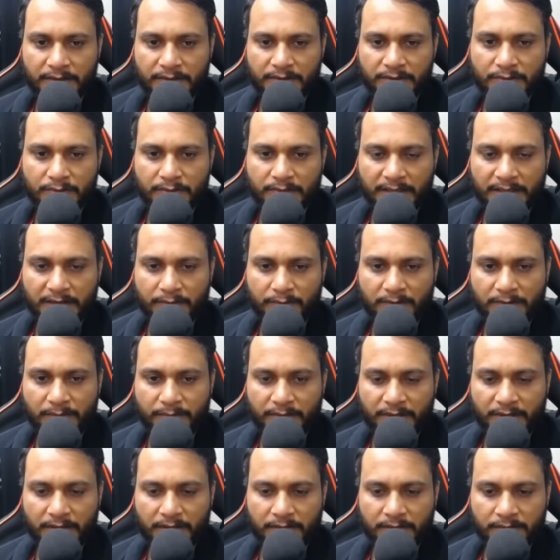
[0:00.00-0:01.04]
so that will
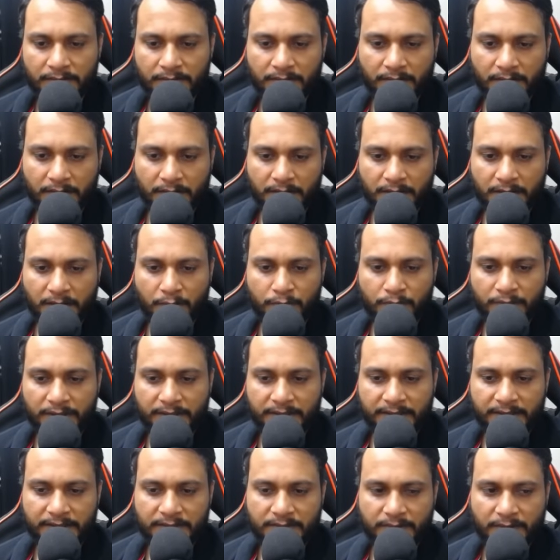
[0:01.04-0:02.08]
be
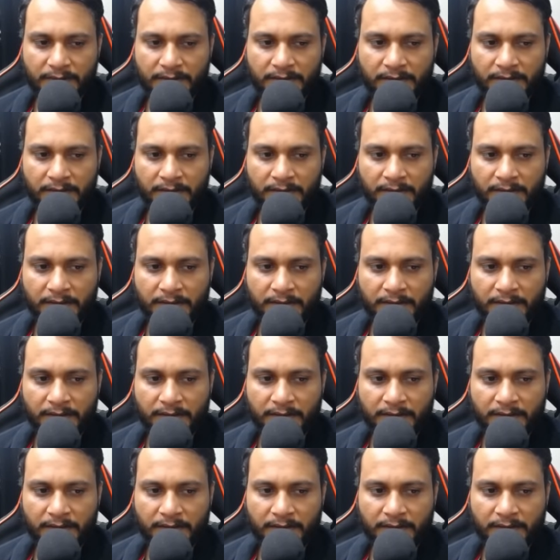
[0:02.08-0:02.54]
counted as well.